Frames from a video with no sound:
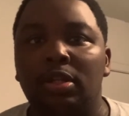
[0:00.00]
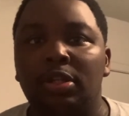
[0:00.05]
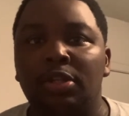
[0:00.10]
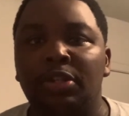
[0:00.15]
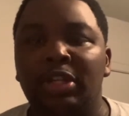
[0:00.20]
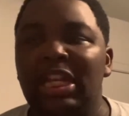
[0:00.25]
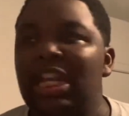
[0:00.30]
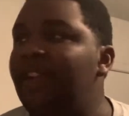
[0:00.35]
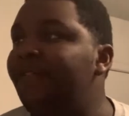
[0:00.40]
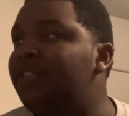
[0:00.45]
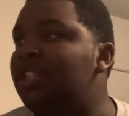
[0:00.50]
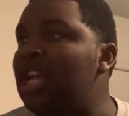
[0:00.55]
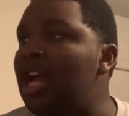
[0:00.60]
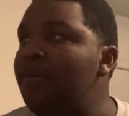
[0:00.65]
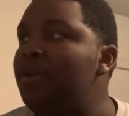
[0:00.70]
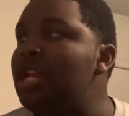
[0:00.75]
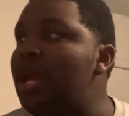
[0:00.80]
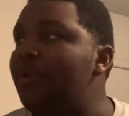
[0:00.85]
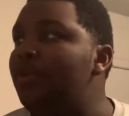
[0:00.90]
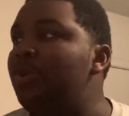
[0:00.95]
If
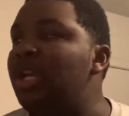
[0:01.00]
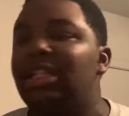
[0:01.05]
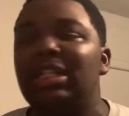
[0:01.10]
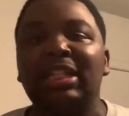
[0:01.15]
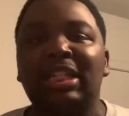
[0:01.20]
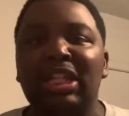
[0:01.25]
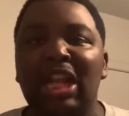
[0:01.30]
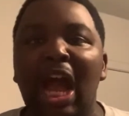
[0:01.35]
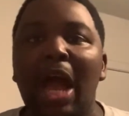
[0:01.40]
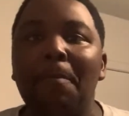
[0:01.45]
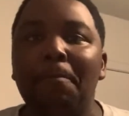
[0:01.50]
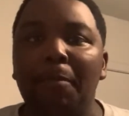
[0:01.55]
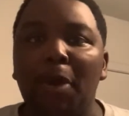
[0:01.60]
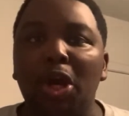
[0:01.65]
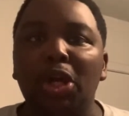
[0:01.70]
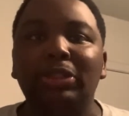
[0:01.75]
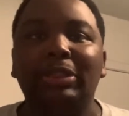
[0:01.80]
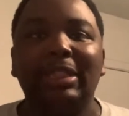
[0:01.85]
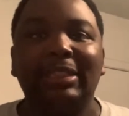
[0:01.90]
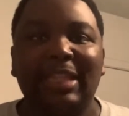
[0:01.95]
WWE does not
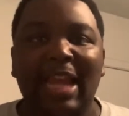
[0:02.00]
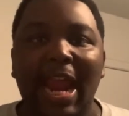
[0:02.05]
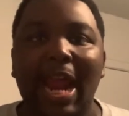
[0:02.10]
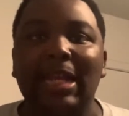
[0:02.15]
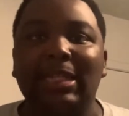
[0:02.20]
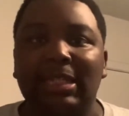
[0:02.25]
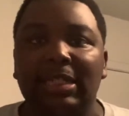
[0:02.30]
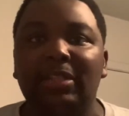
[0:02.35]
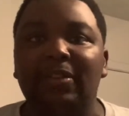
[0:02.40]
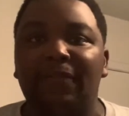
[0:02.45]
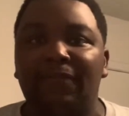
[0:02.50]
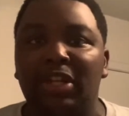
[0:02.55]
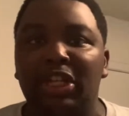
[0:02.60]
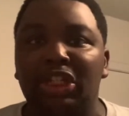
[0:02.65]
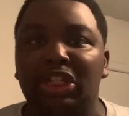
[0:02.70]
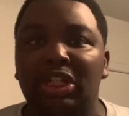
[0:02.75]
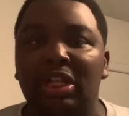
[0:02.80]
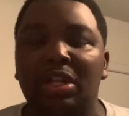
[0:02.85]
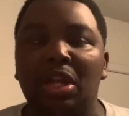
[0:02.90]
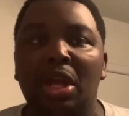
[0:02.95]
merge the tag team
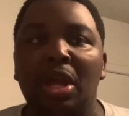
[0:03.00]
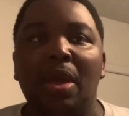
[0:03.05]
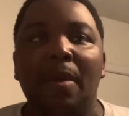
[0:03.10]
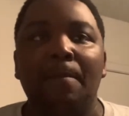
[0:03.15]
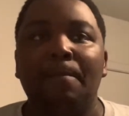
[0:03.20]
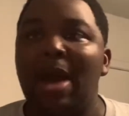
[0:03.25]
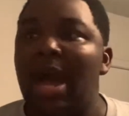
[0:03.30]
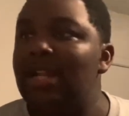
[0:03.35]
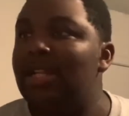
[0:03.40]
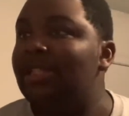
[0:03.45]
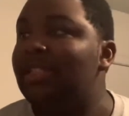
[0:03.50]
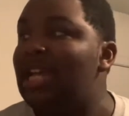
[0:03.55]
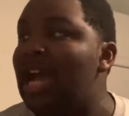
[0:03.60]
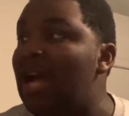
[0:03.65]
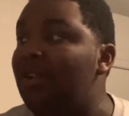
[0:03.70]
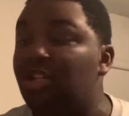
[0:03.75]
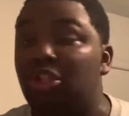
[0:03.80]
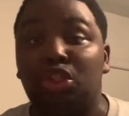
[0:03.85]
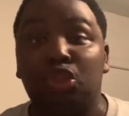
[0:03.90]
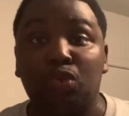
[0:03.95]
division by the
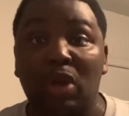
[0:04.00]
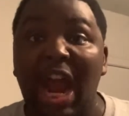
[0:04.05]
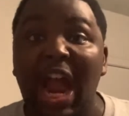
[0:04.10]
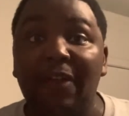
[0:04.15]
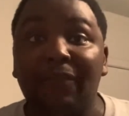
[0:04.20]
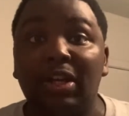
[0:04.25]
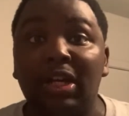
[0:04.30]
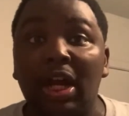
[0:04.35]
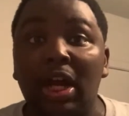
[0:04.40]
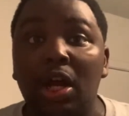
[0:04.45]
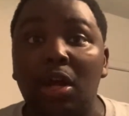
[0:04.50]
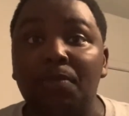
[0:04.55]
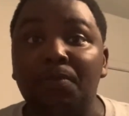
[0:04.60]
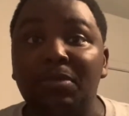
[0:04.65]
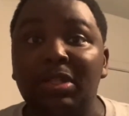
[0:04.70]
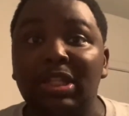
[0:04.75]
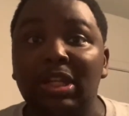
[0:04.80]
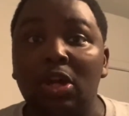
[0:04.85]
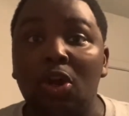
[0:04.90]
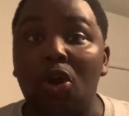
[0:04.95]
time the draft
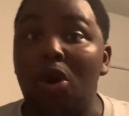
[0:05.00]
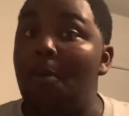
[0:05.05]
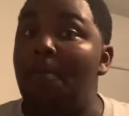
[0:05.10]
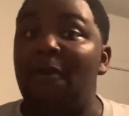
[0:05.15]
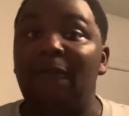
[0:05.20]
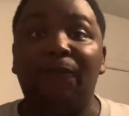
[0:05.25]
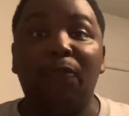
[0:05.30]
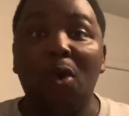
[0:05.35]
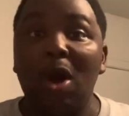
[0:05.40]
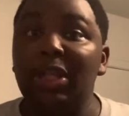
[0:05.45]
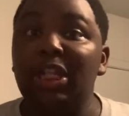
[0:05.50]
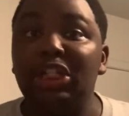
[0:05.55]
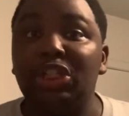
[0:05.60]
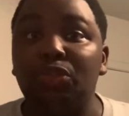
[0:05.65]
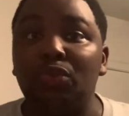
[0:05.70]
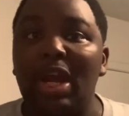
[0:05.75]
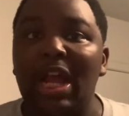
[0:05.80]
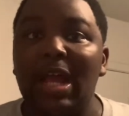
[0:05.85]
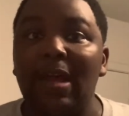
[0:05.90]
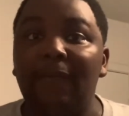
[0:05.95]
comes or before the
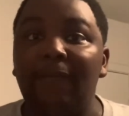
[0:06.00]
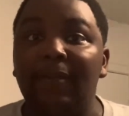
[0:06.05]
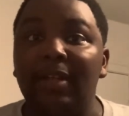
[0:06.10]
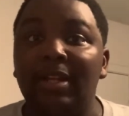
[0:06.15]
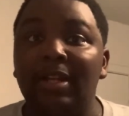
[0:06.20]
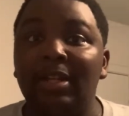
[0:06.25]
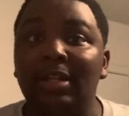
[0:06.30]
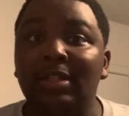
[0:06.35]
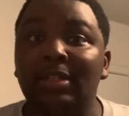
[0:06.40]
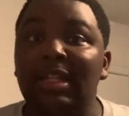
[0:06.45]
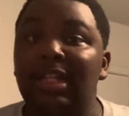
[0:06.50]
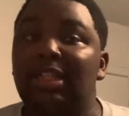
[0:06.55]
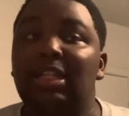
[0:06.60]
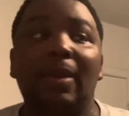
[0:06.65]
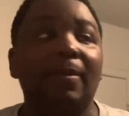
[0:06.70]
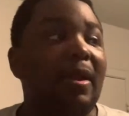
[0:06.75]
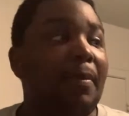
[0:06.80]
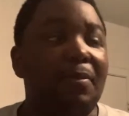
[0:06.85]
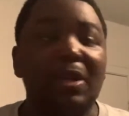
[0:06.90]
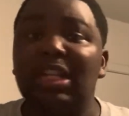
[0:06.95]
draft, then
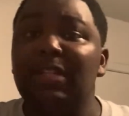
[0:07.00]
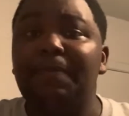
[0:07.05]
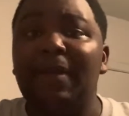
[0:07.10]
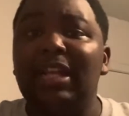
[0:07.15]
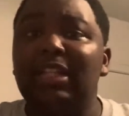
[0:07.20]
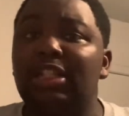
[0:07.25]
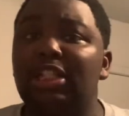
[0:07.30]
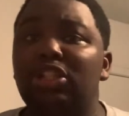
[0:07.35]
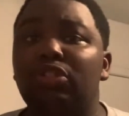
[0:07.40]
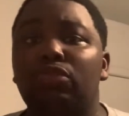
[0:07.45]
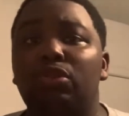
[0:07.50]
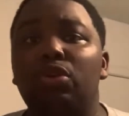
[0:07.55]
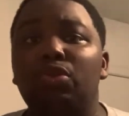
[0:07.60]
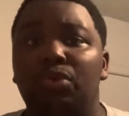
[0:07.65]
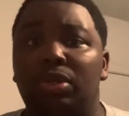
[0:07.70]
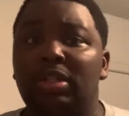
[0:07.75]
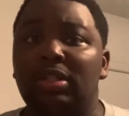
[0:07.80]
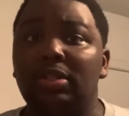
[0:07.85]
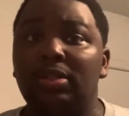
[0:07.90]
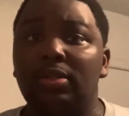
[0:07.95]
WWE is basically screwed.
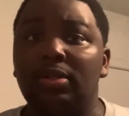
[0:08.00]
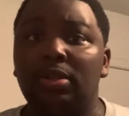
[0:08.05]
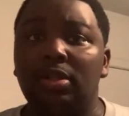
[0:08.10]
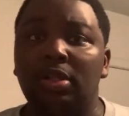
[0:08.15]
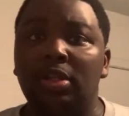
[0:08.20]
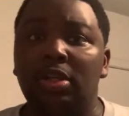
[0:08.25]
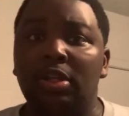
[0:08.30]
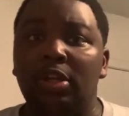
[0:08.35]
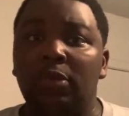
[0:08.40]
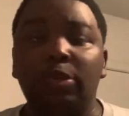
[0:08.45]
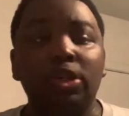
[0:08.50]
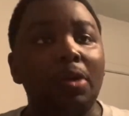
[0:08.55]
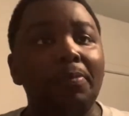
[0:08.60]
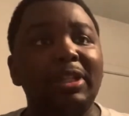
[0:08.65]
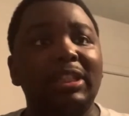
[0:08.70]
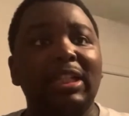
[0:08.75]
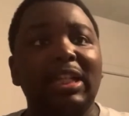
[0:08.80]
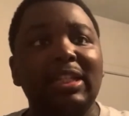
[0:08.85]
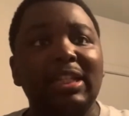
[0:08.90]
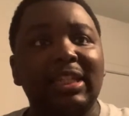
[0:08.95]
We're going to
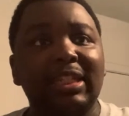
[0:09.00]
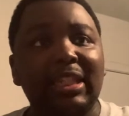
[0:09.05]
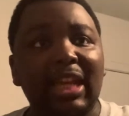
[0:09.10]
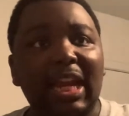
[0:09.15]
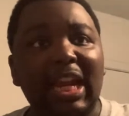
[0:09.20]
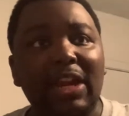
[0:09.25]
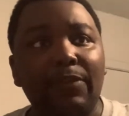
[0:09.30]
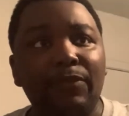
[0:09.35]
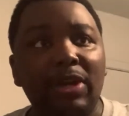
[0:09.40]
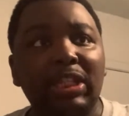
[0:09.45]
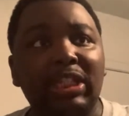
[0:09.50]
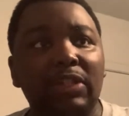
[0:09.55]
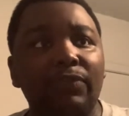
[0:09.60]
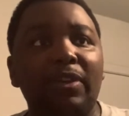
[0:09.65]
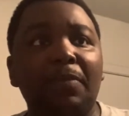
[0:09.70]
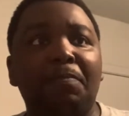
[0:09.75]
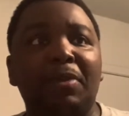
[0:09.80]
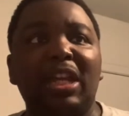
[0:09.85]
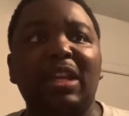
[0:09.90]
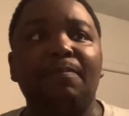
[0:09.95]
be seeing the same rinse and
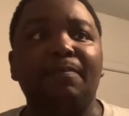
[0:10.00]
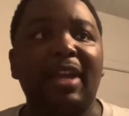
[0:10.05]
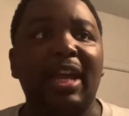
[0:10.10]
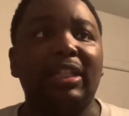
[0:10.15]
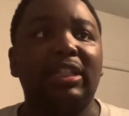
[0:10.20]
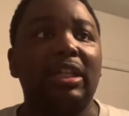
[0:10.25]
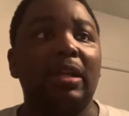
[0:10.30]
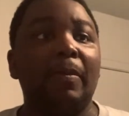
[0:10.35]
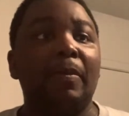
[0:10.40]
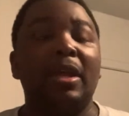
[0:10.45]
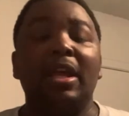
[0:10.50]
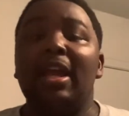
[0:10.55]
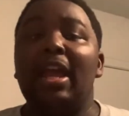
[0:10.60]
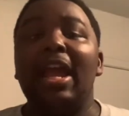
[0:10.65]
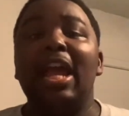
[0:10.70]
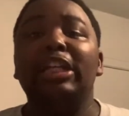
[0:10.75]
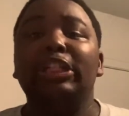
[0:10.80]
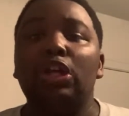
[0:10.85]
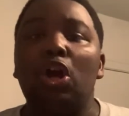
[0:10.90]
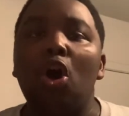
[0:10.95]
repeat matchup
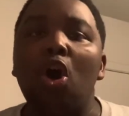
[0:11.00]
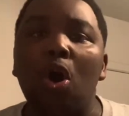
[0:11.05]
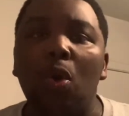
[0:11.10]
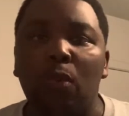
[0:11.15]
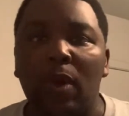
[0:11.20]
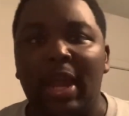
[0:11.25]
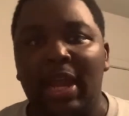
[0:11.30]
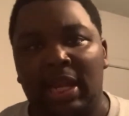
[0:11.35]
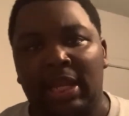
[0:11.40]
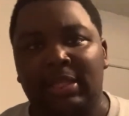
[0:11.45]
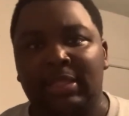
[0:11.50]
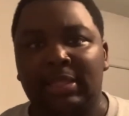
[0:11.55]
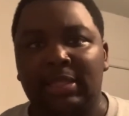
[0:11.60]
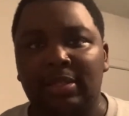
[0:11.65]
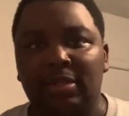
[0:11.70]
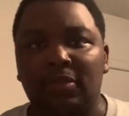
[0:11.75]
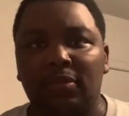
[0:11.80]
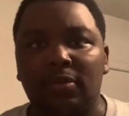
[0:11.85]
as always.